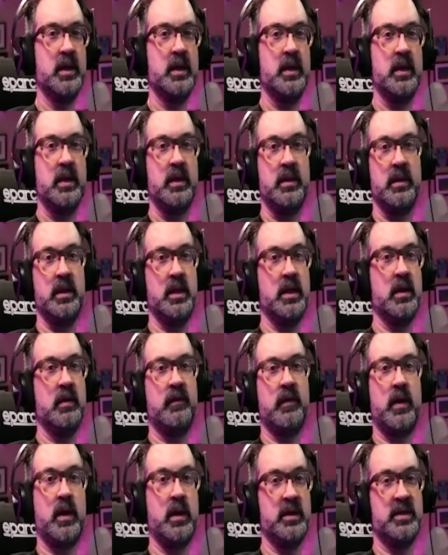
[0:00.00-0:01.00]
you know,
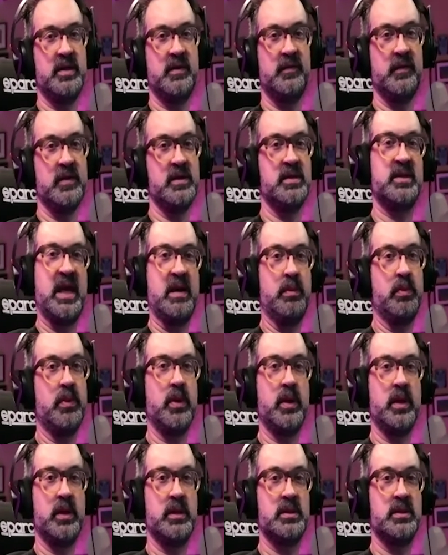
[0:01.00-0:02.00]
all the different
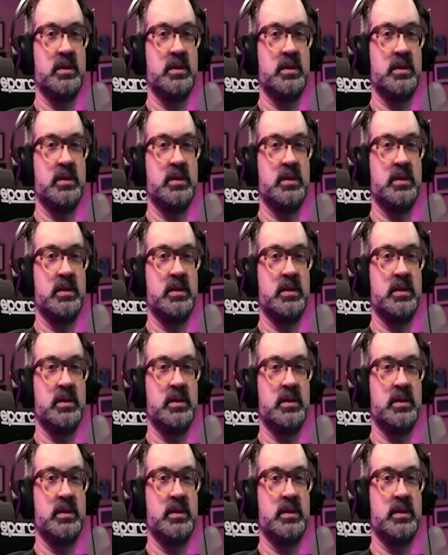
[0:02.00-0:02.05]
skateboarders,